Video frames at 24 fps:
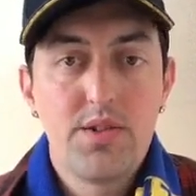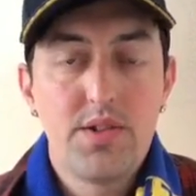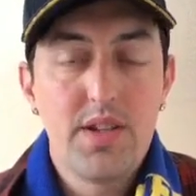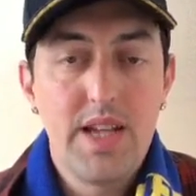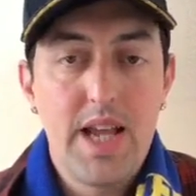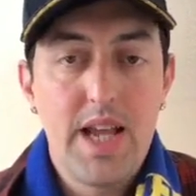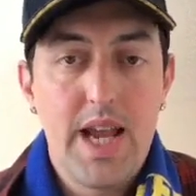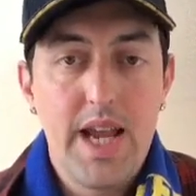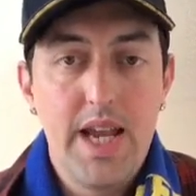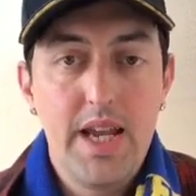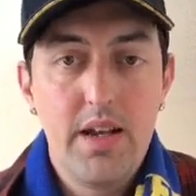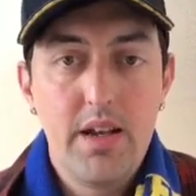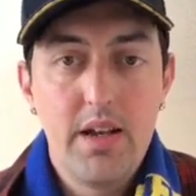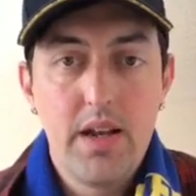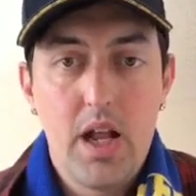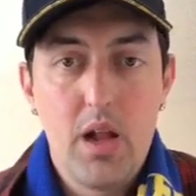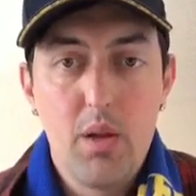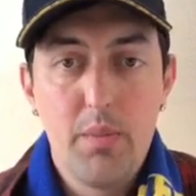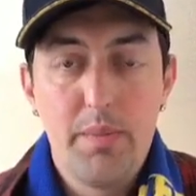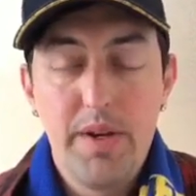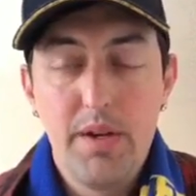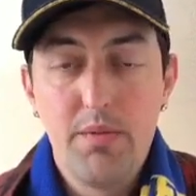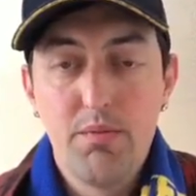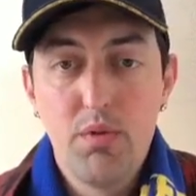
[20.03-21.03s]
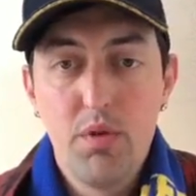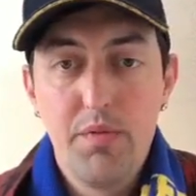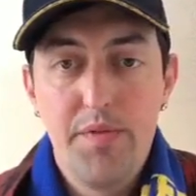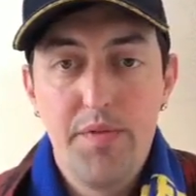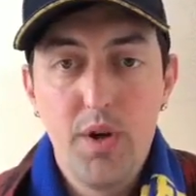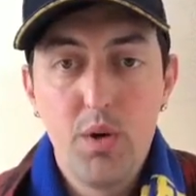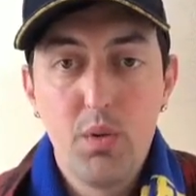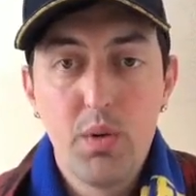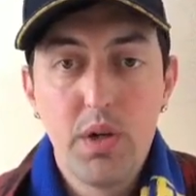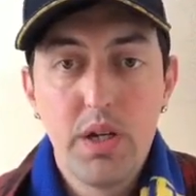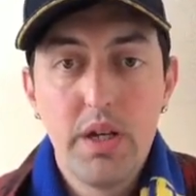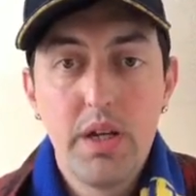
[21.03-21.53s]
Tonight I'll be
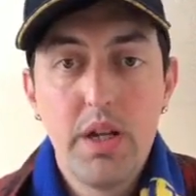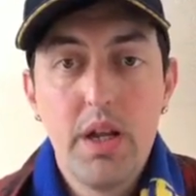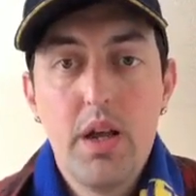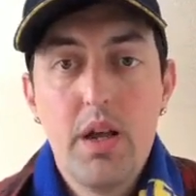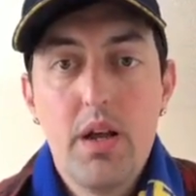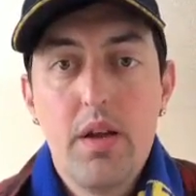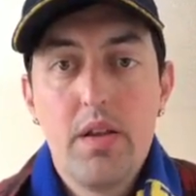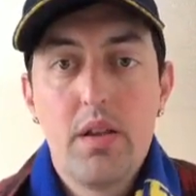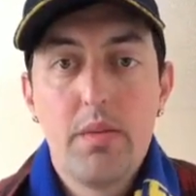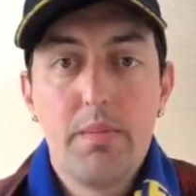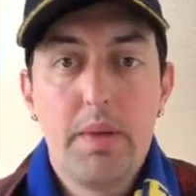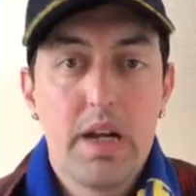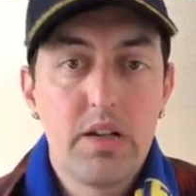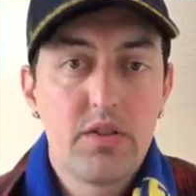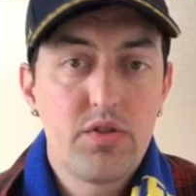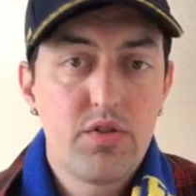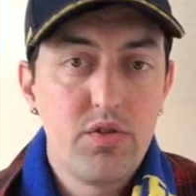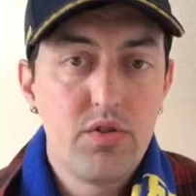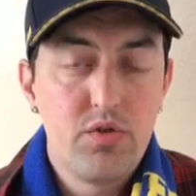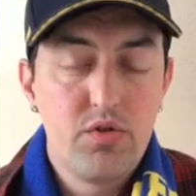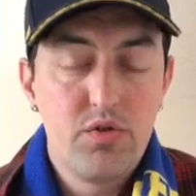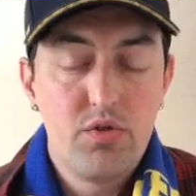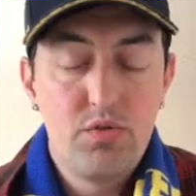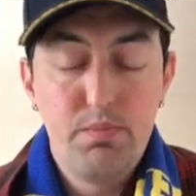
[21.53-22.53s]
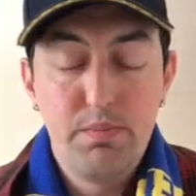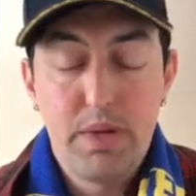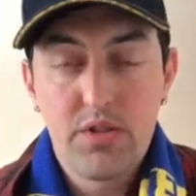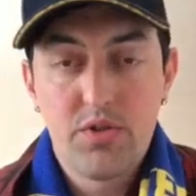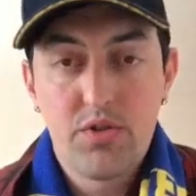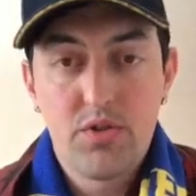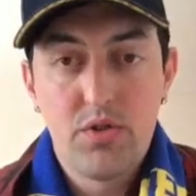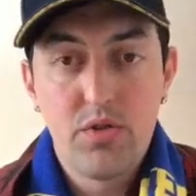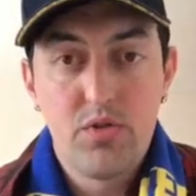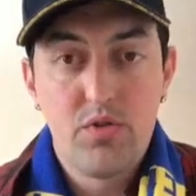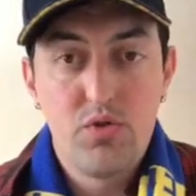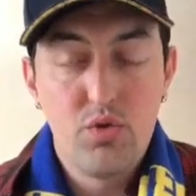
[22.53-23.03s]
reviewing the match
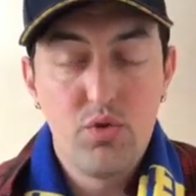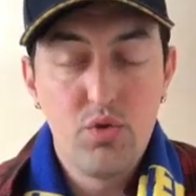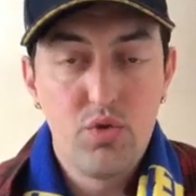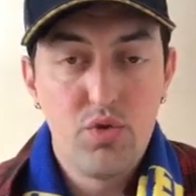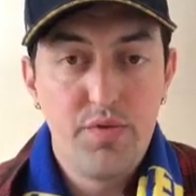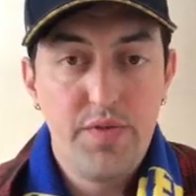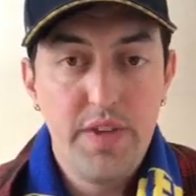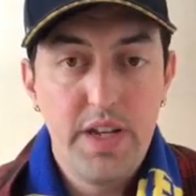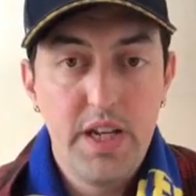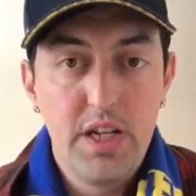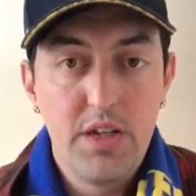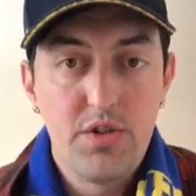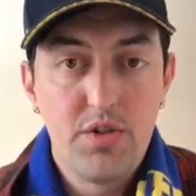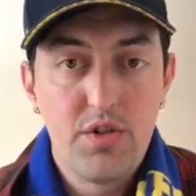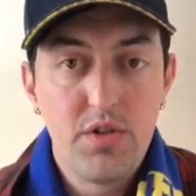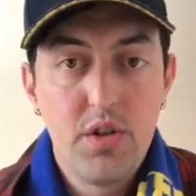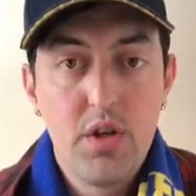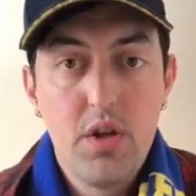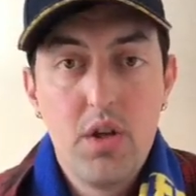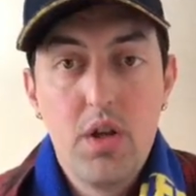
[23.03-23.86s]
that's just finished